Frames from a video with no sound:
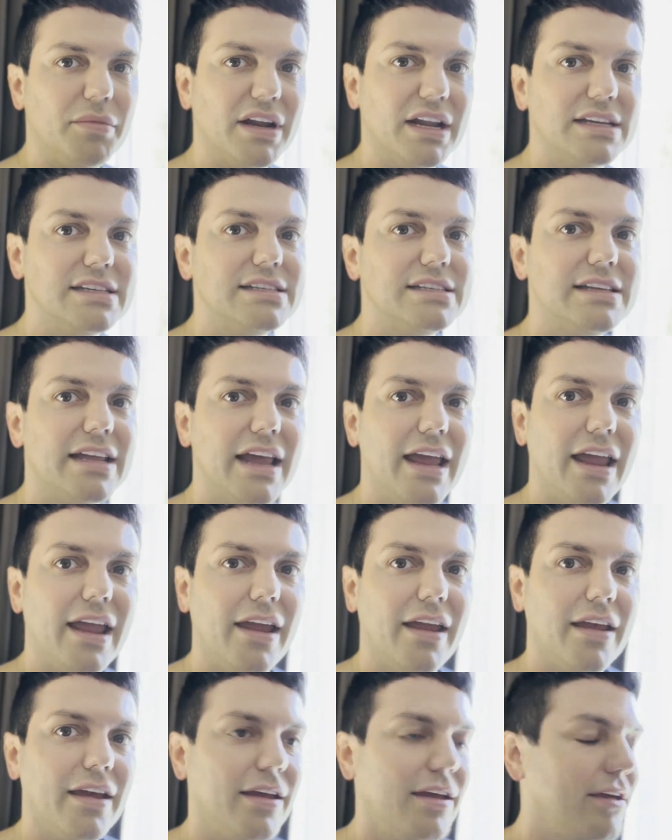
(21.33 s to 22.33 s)
but I
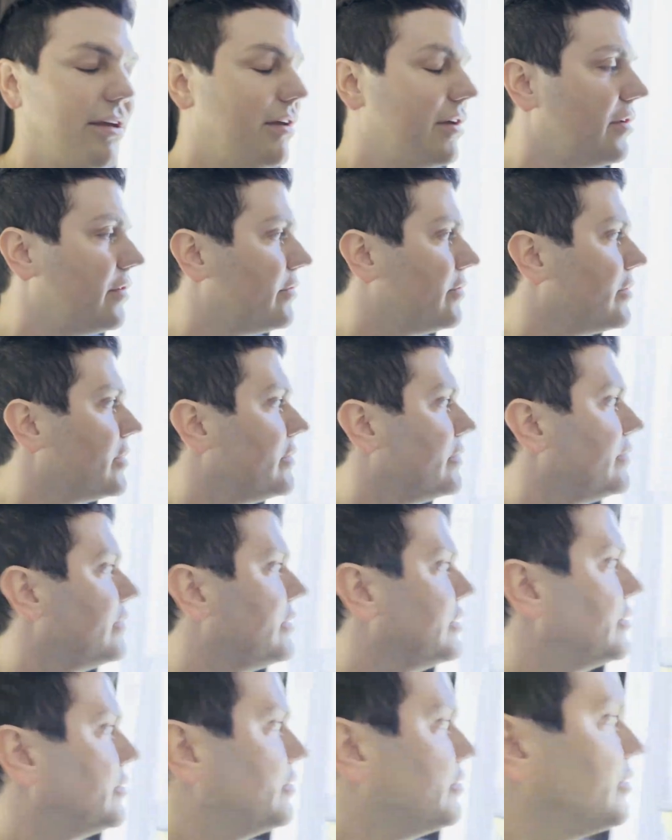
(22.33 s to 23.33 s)
stay for the
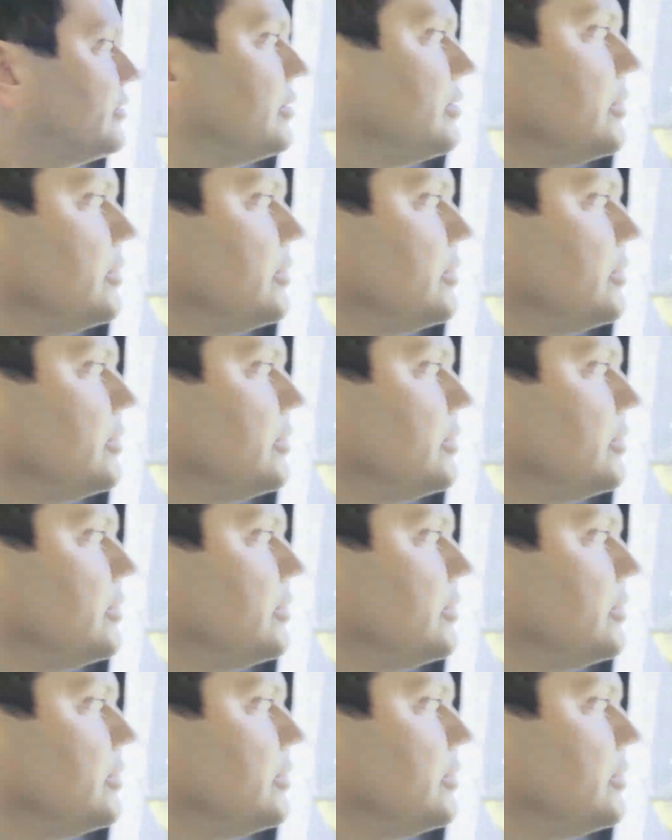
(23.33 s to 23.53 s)
view.